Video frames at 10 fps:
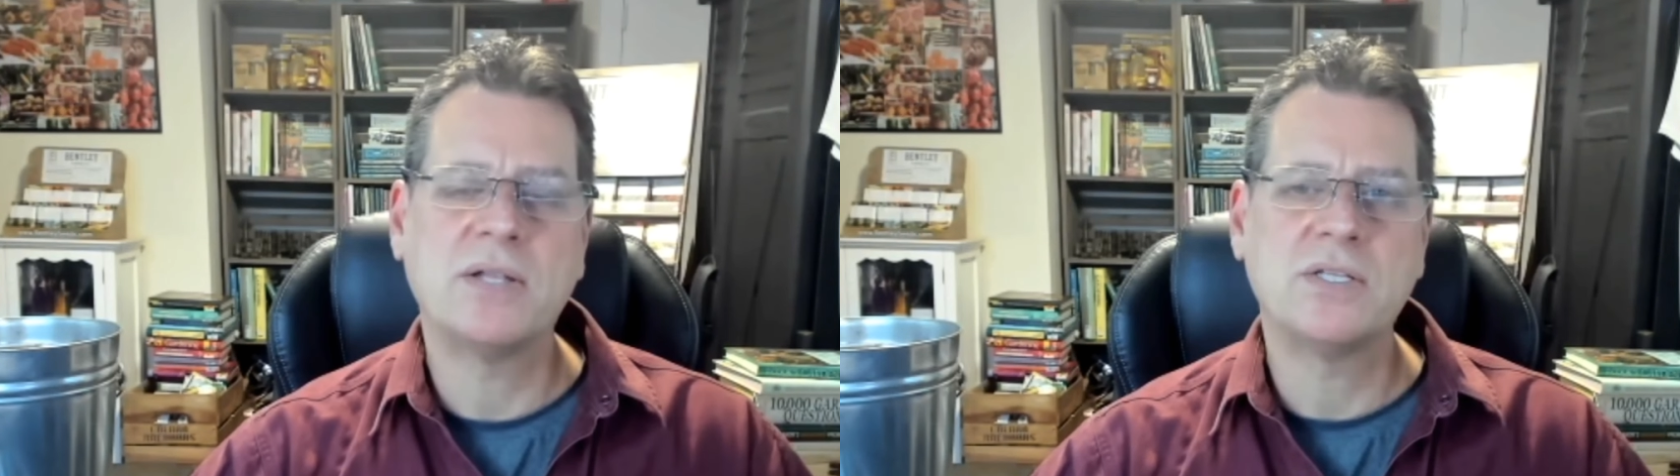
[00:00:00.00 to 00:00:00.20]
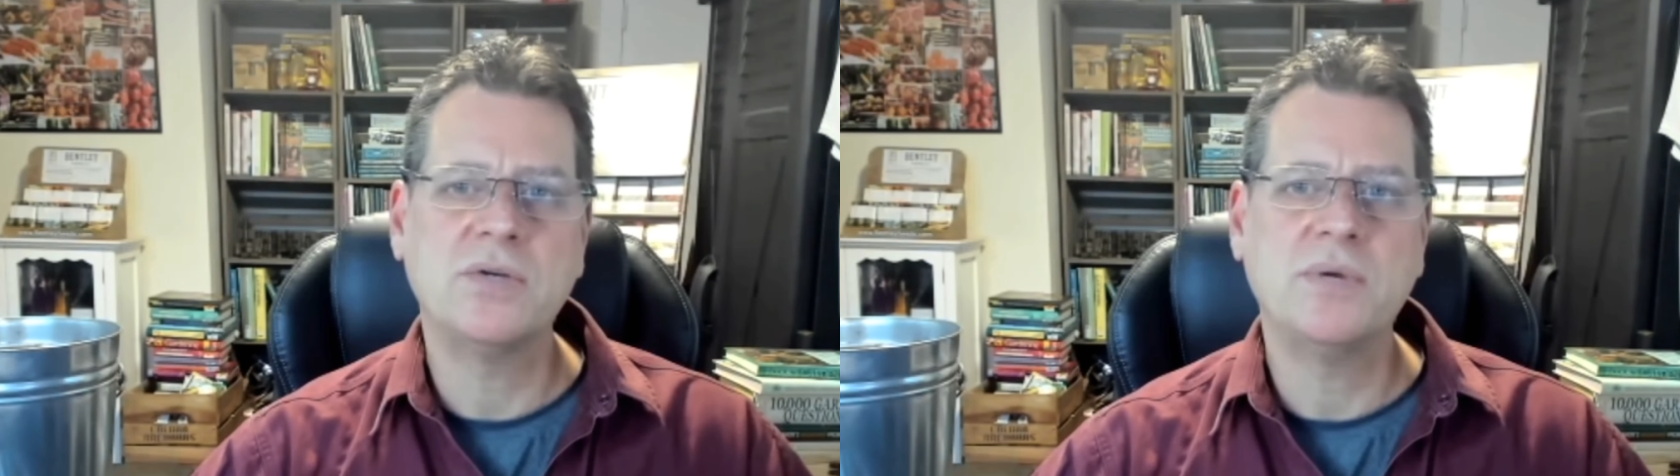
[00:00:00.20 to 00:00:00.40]

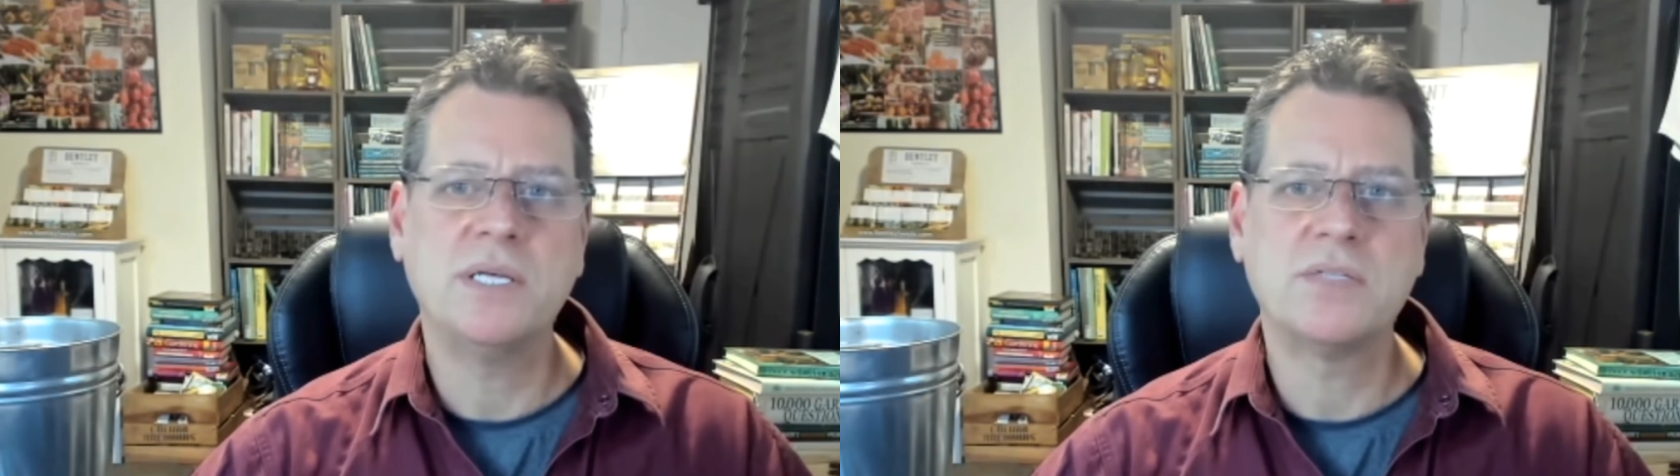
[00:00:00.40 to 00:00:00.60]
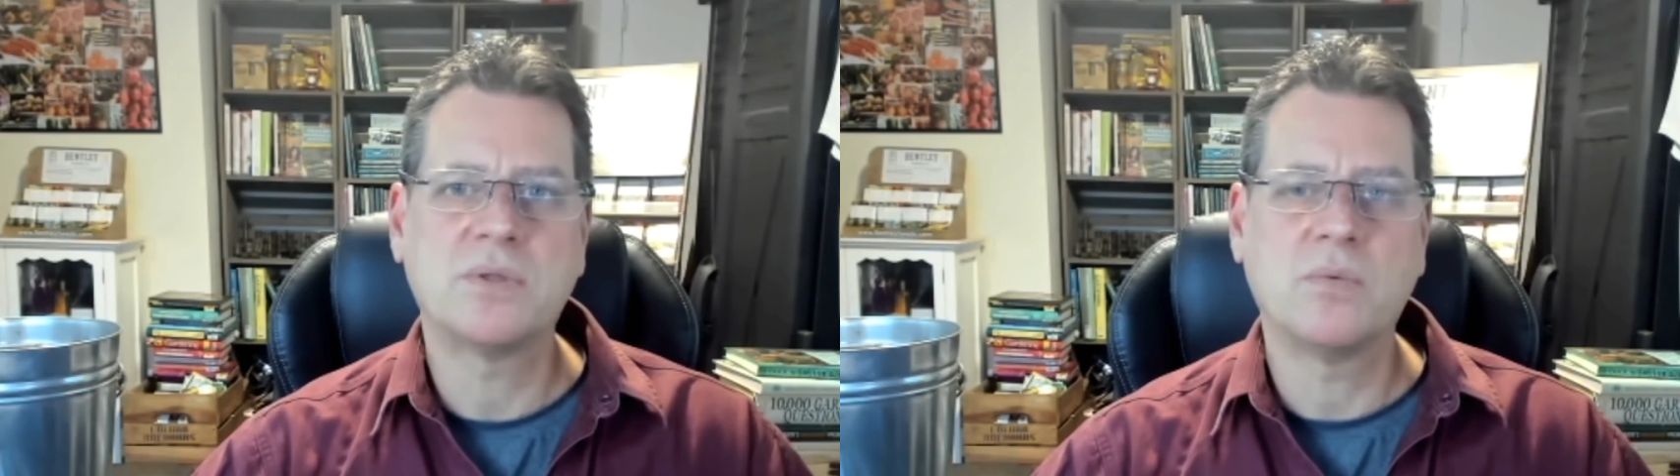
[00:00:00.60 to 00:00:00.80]
2
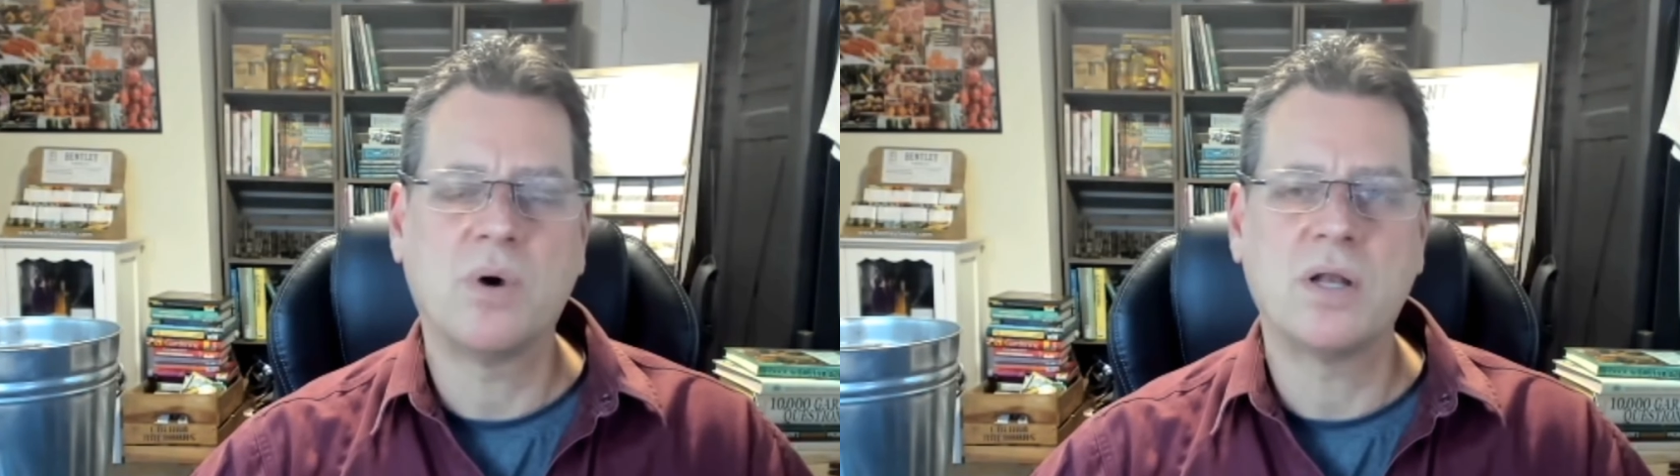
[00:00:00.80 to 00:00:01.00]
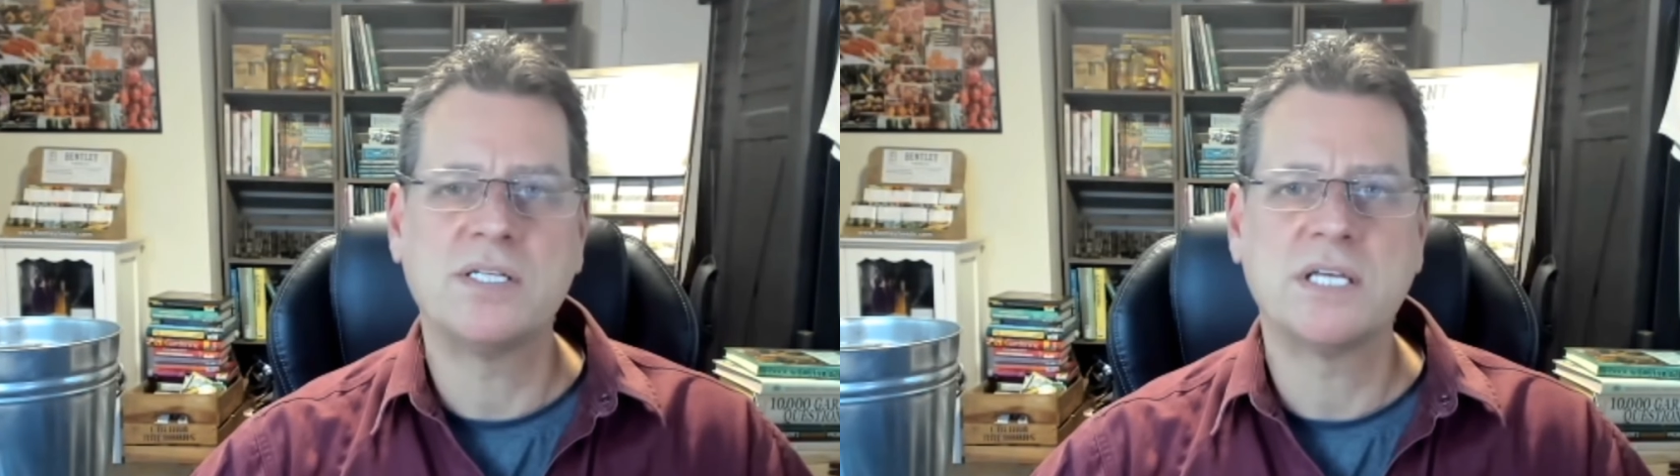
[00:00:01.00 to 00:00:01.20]
weeks with the
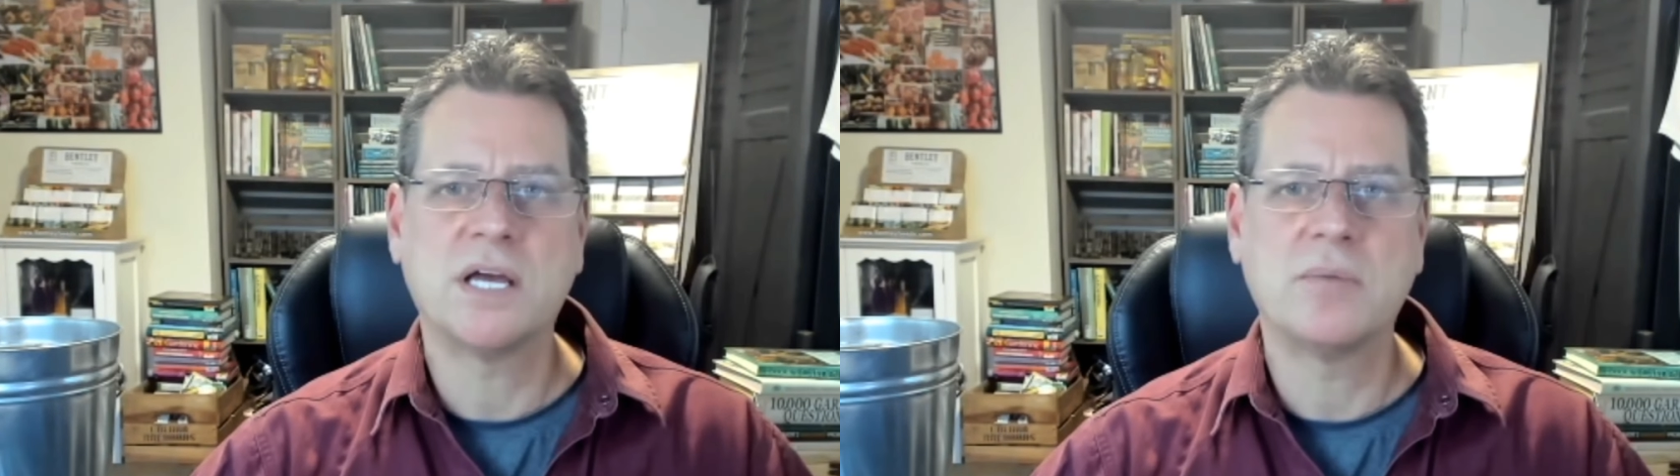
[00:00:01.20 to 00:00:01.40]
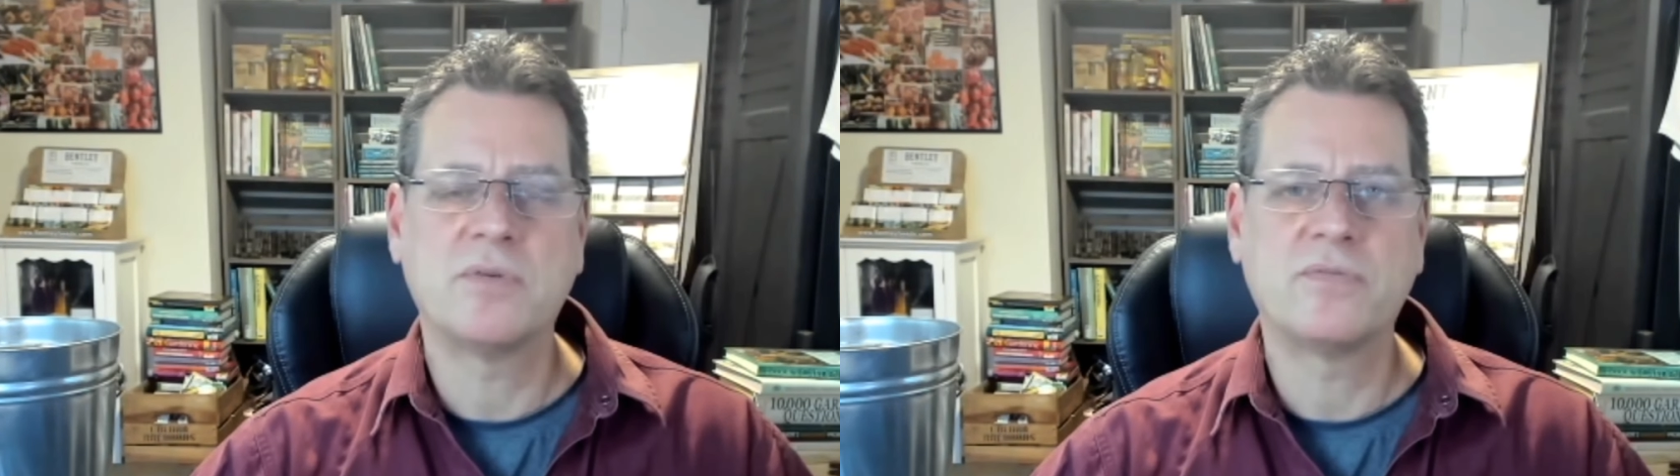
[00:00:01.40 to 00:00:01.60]

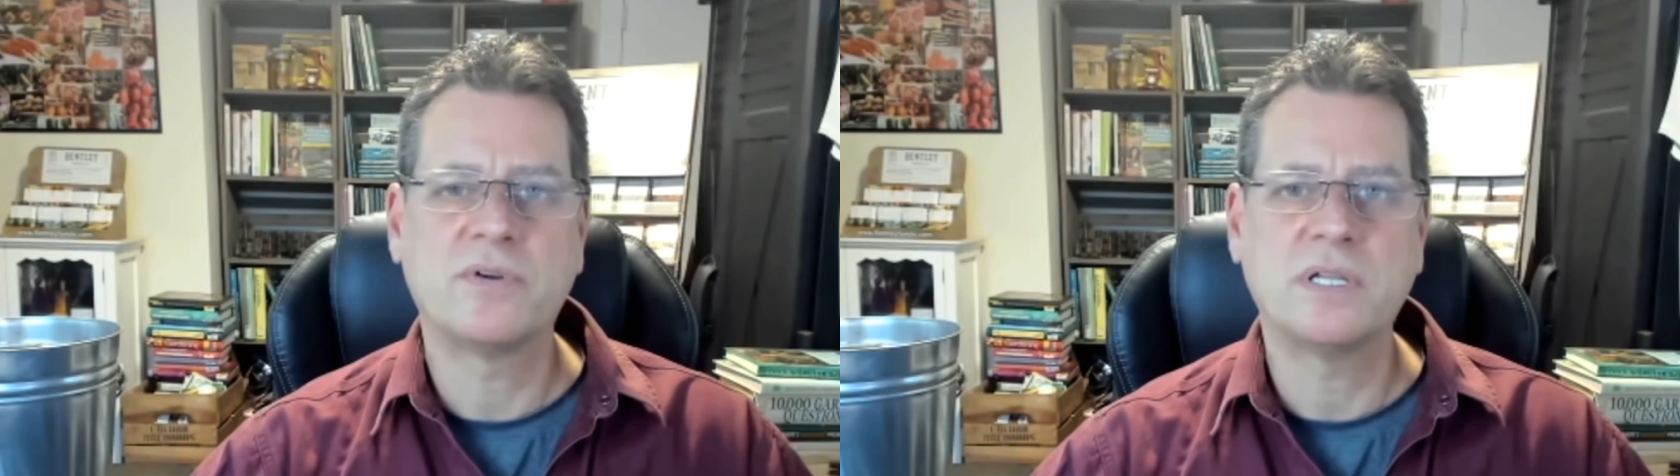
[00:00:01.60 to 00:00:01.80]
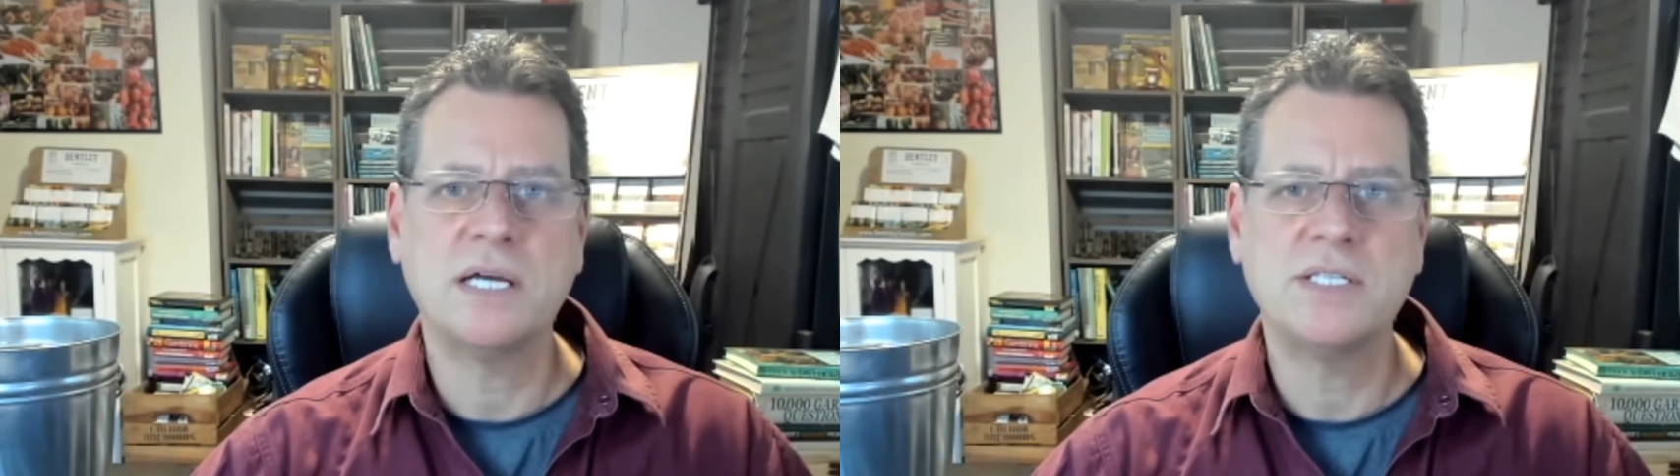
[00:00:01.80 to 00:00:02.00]
water-soluble
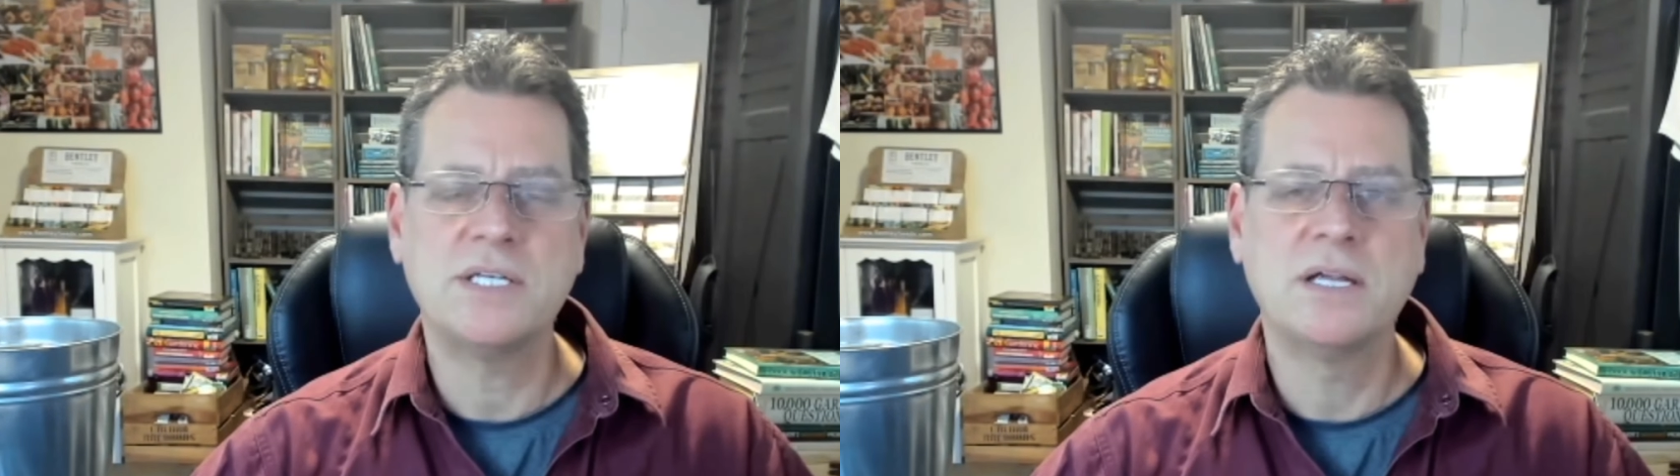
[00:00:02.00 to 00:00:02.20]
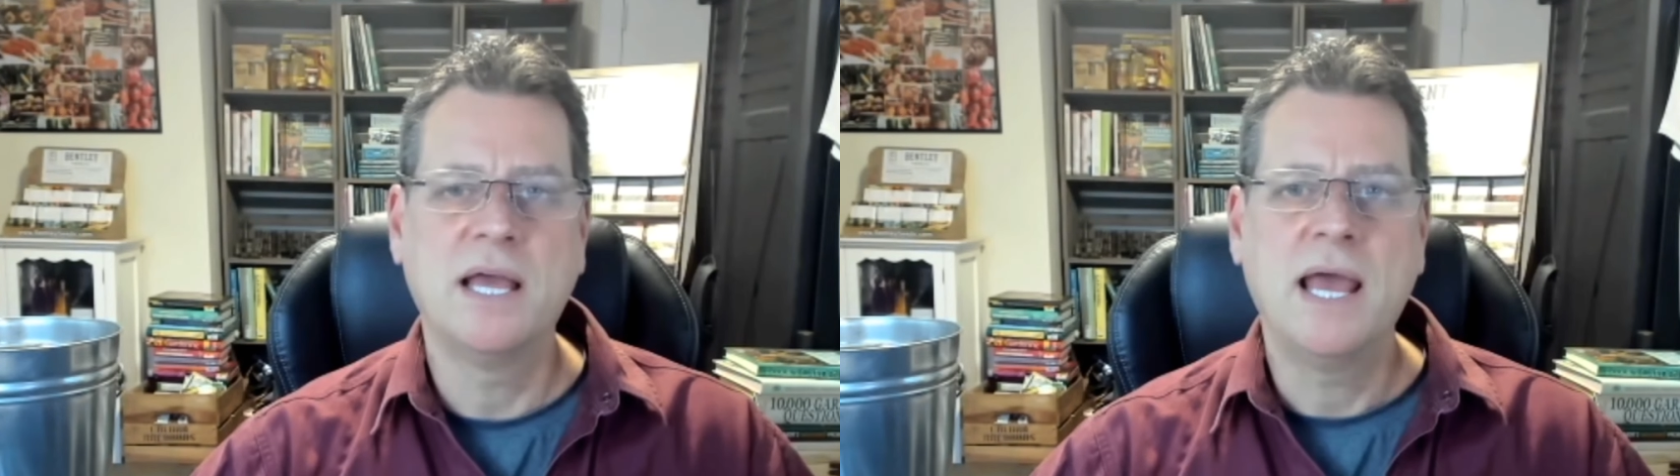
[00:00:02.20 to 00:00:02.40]
fertilizer,